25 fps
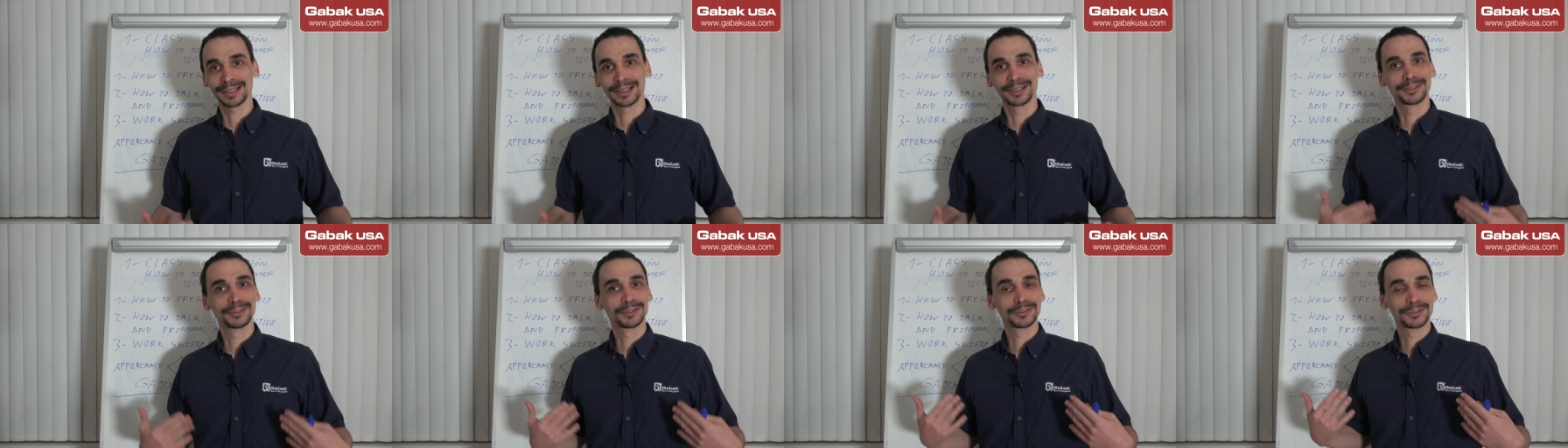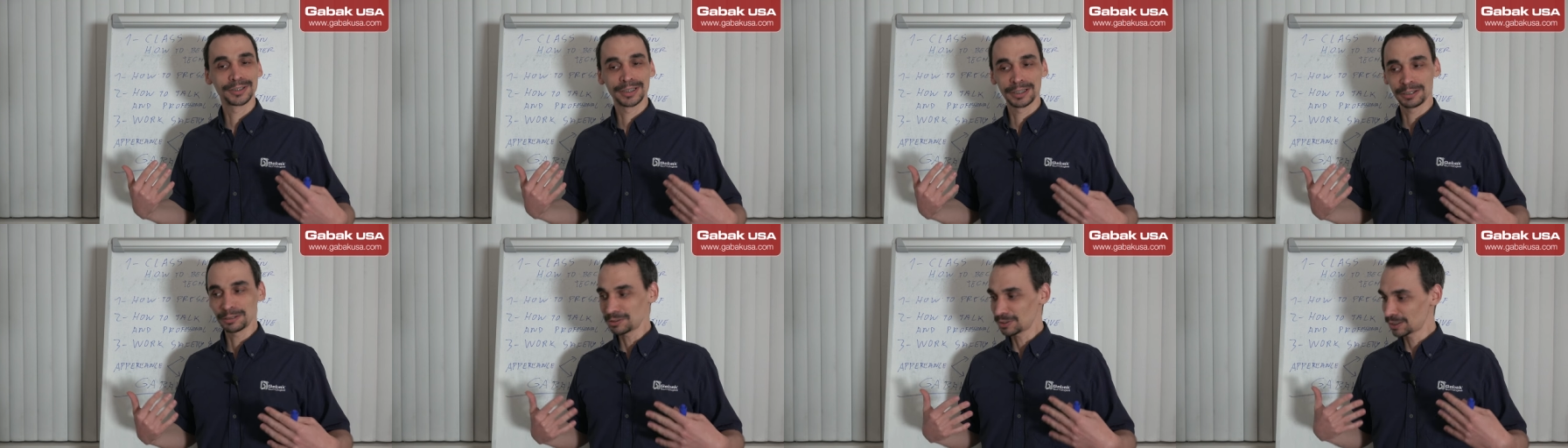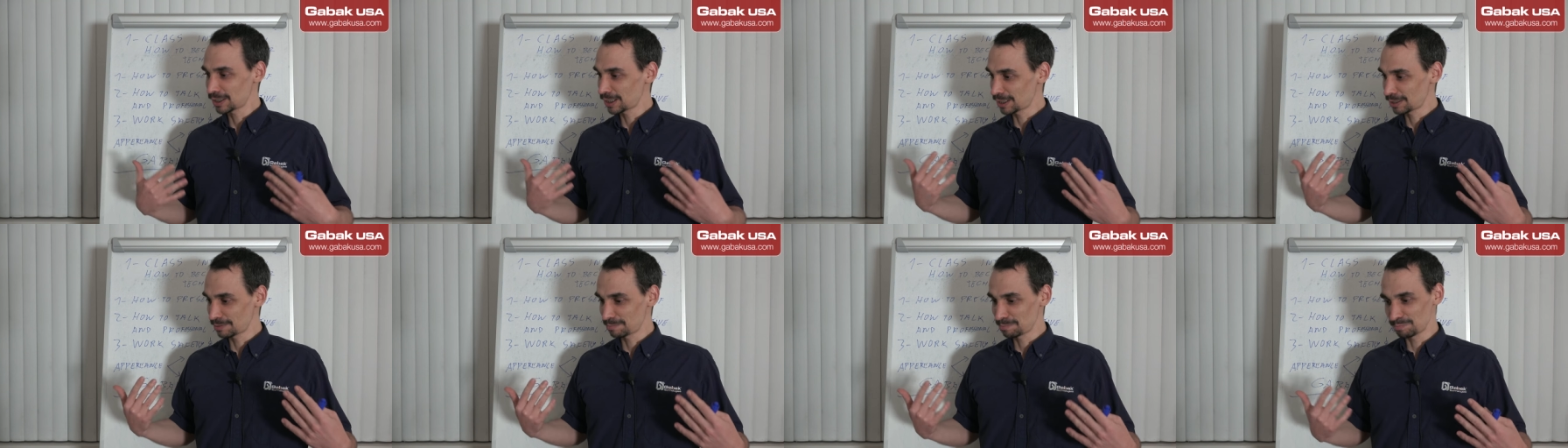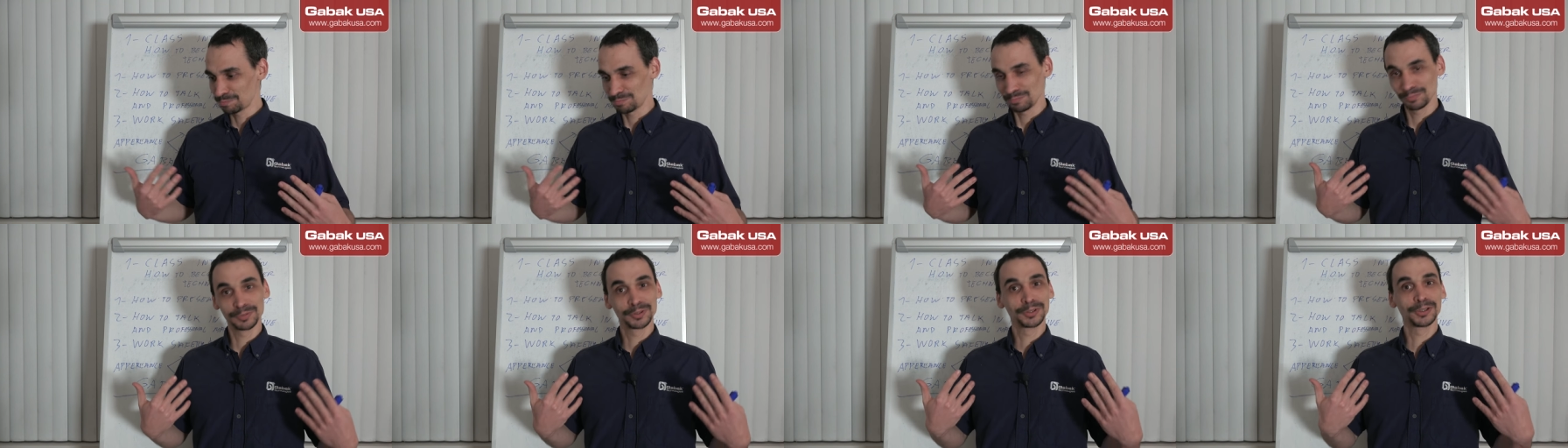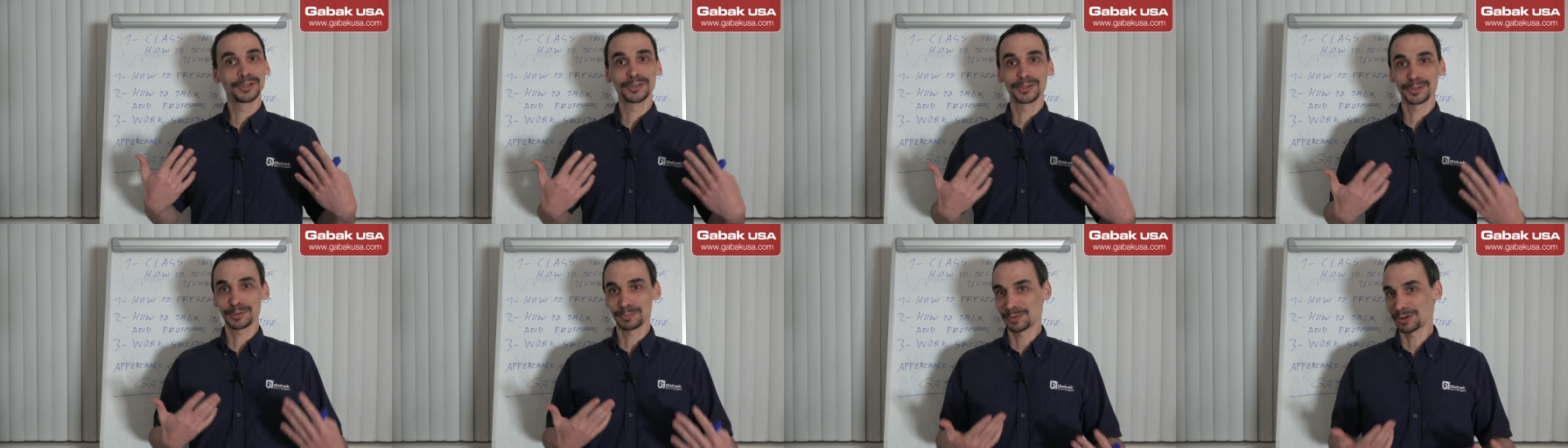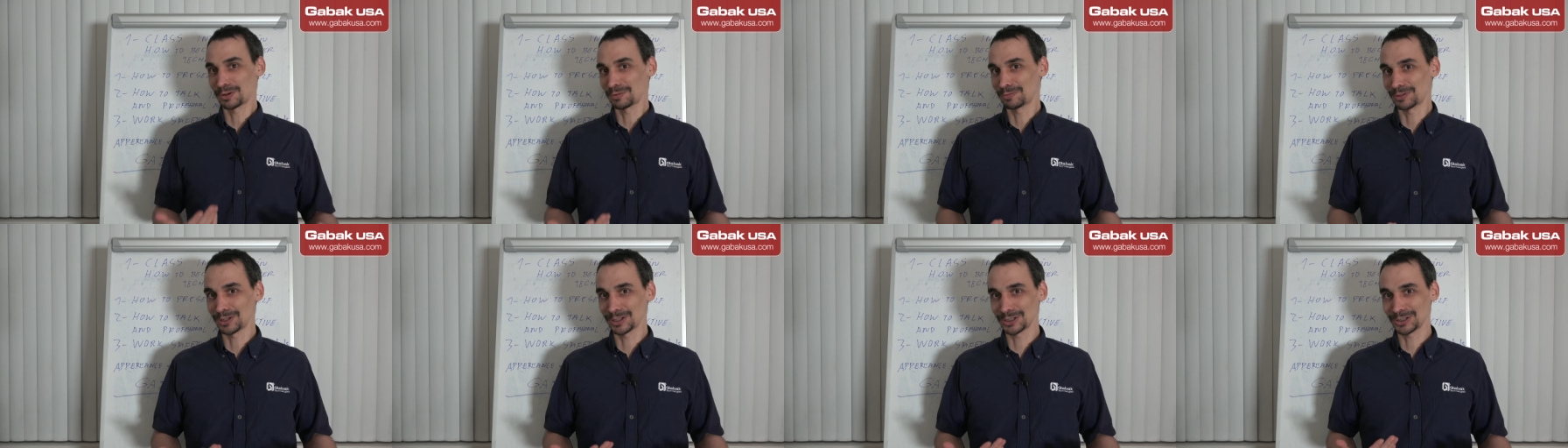and you say, okay, you look
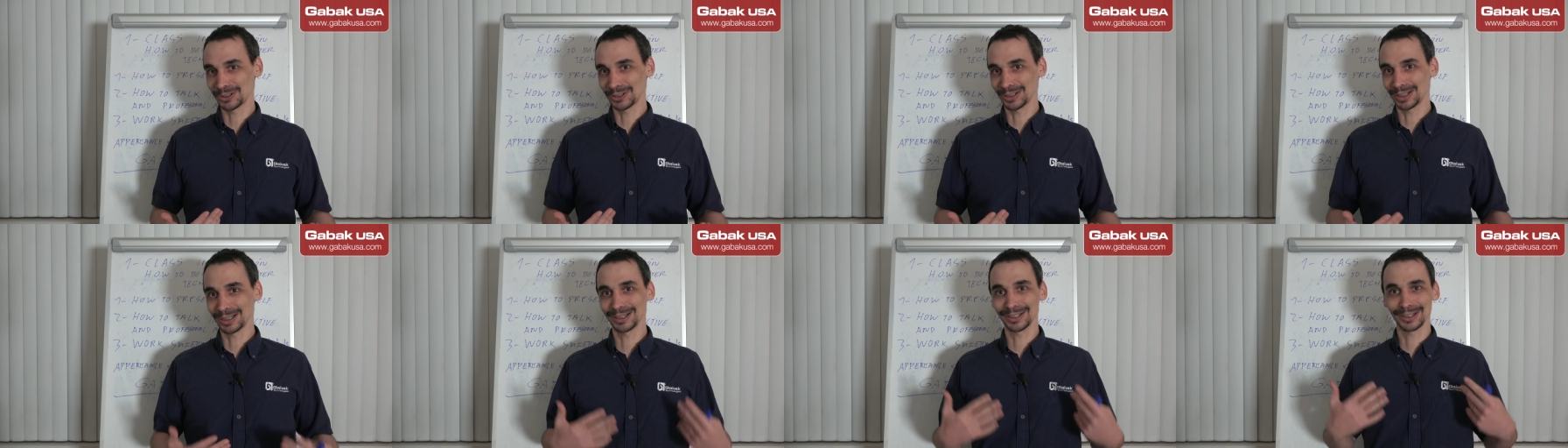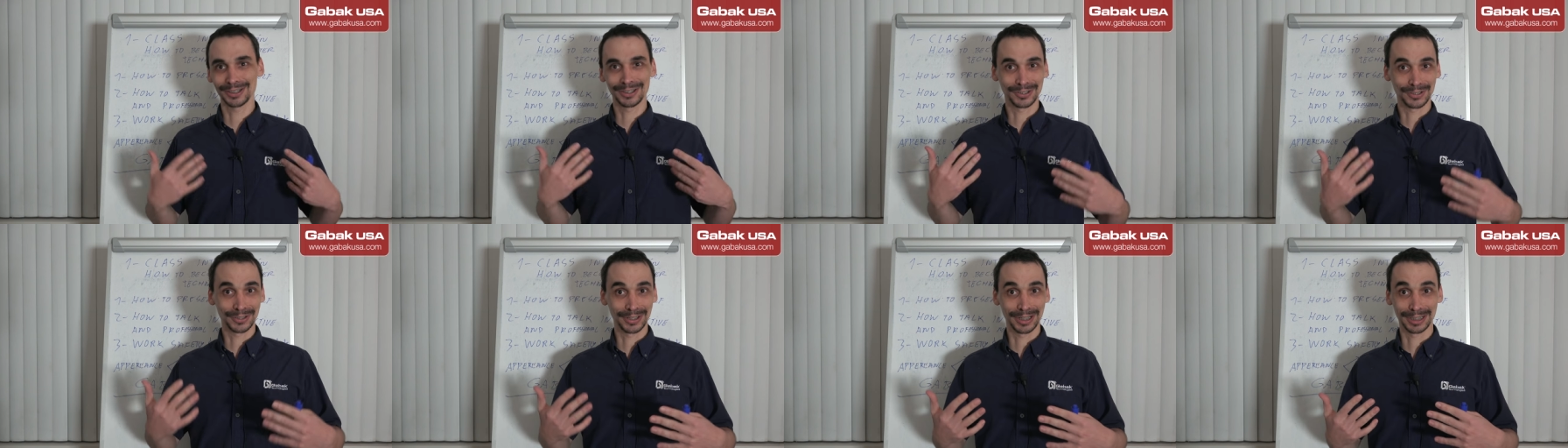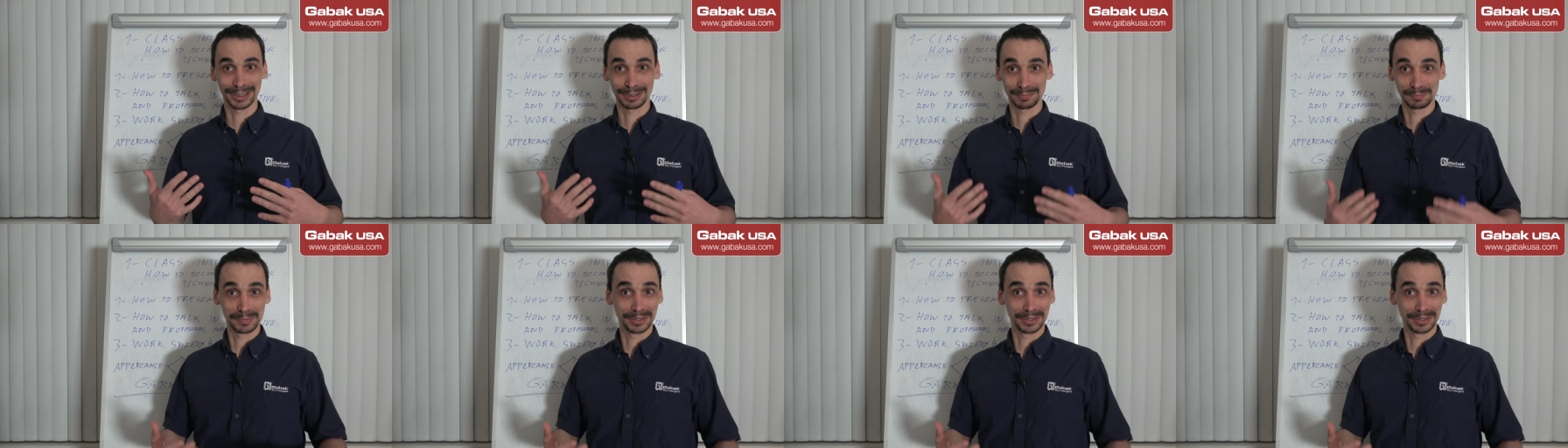professional, great.